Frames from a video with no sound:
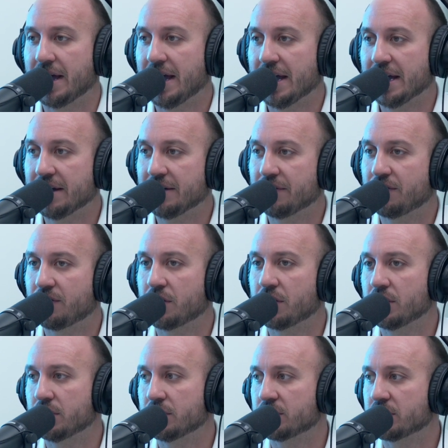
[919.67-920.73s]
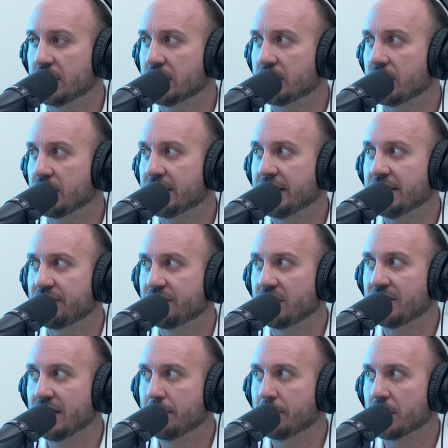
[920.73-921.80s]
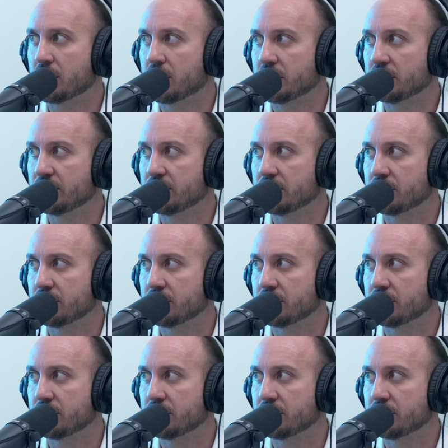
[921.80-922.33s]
one of those like gift debit cards,